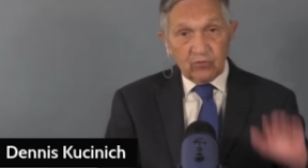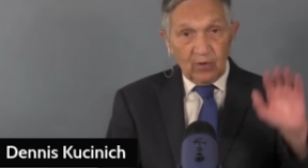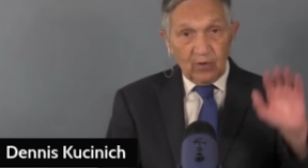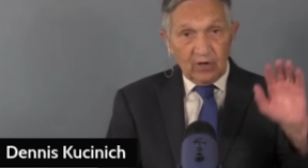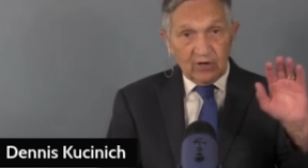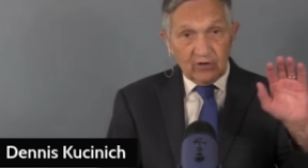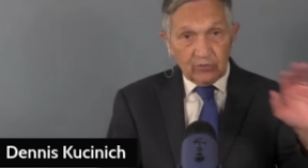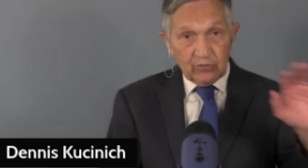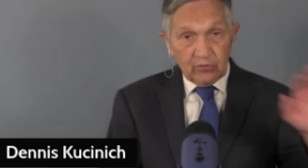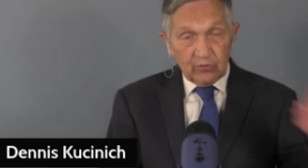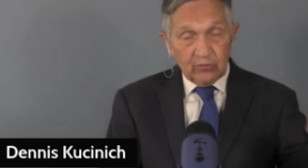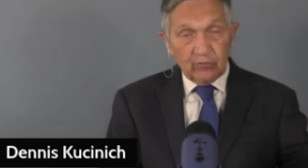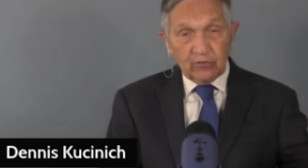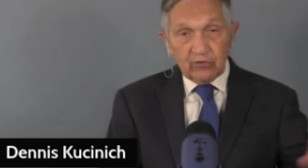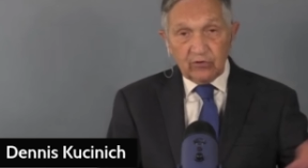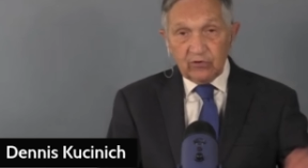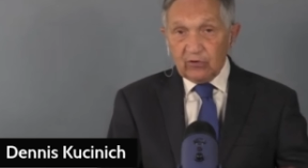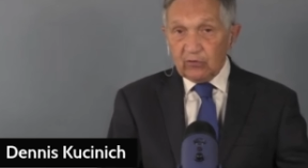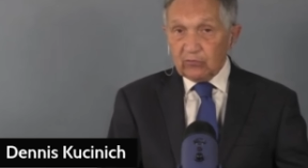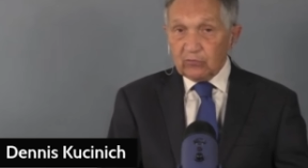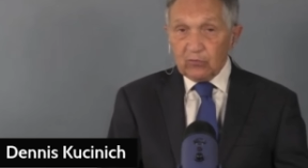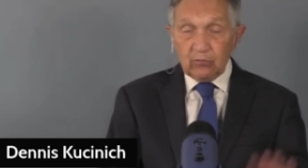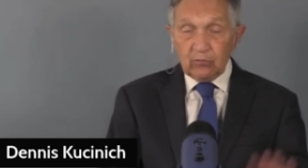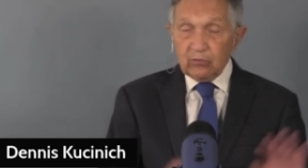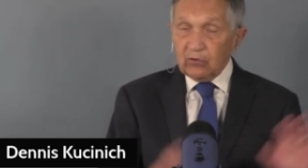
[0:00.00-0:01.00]
He
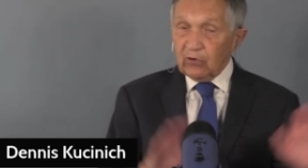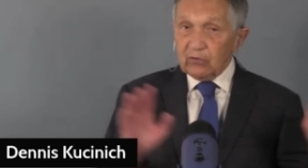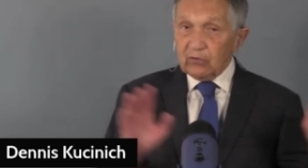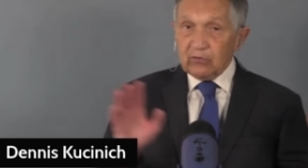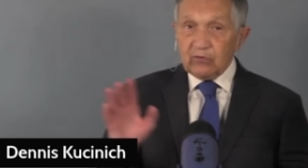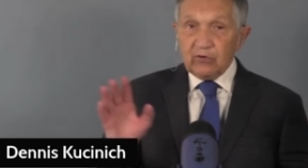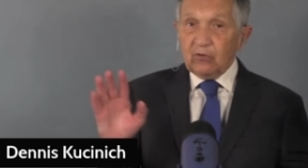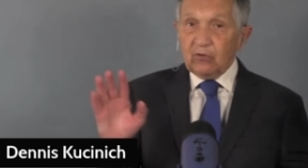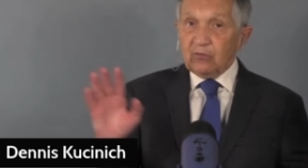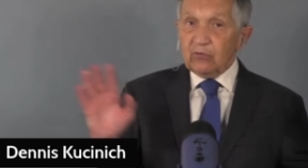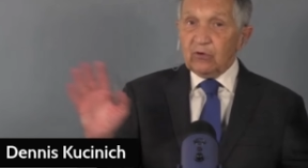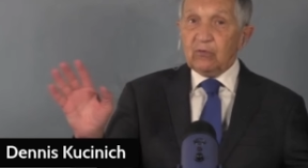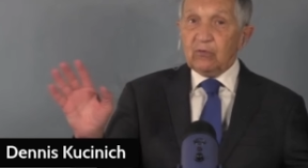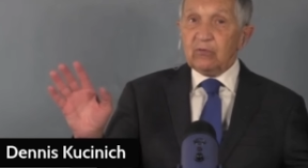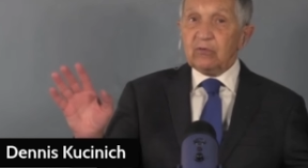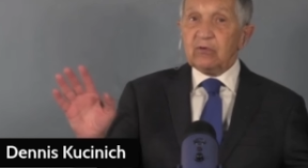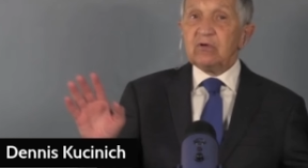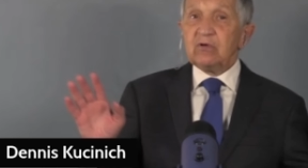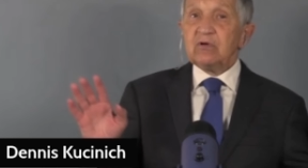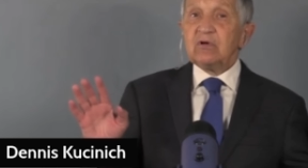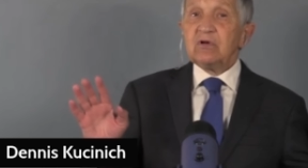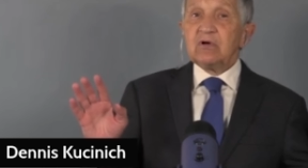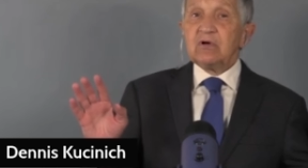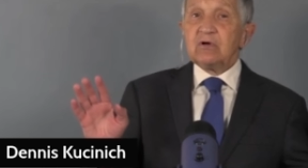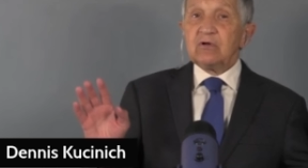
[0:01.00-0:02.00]
goes, oh,
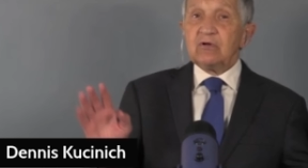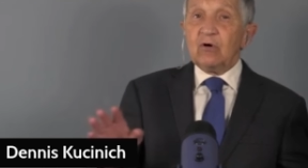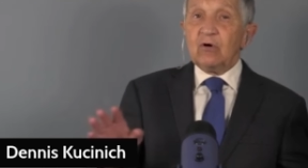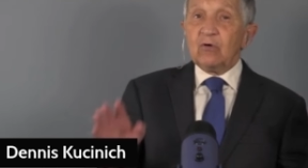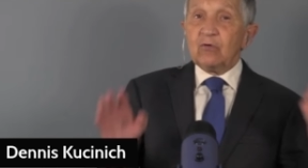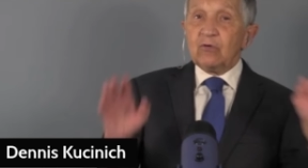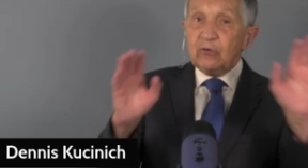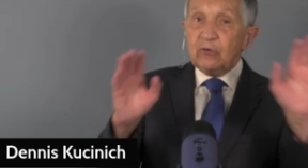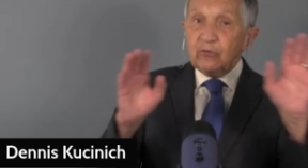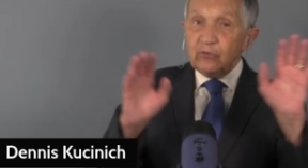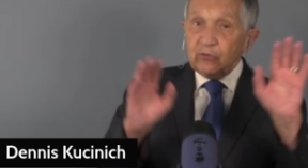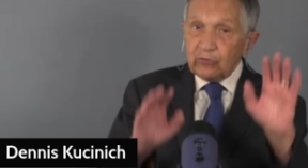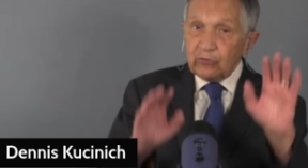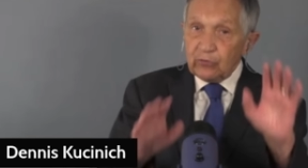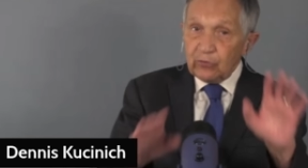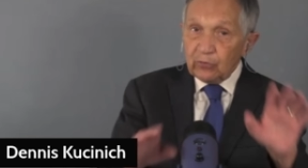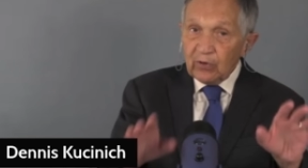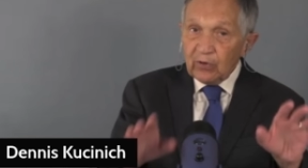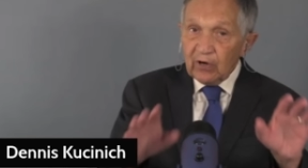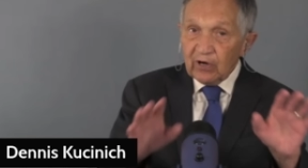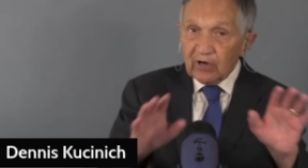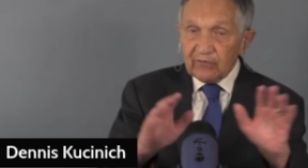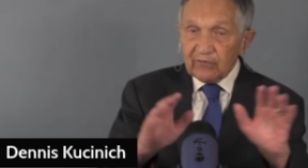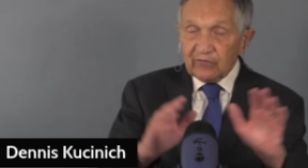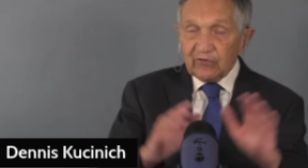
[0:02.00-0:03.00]
no, you
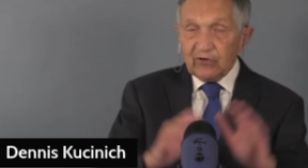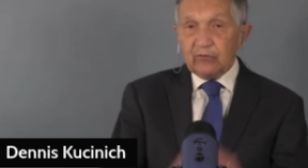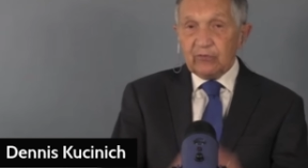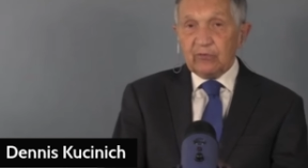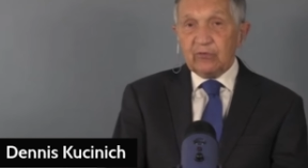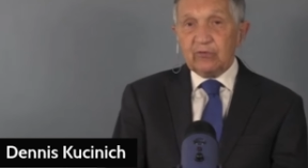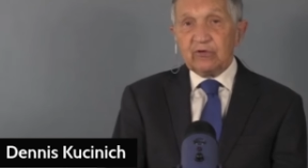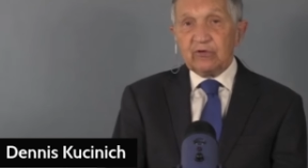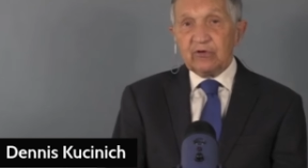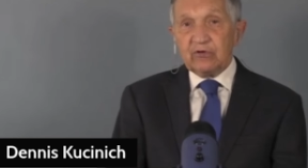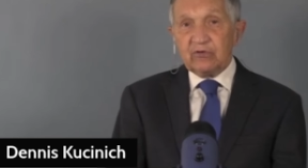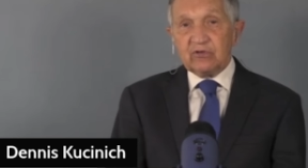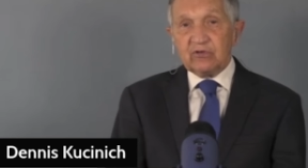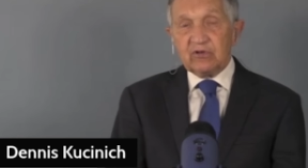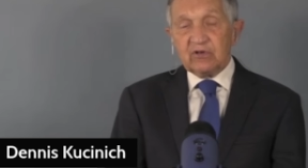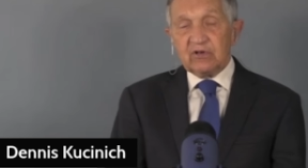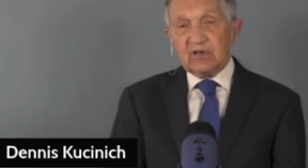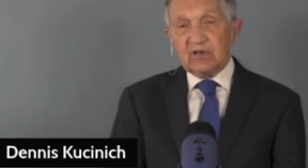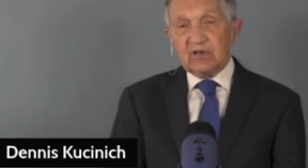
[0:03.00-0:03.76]
have to do this.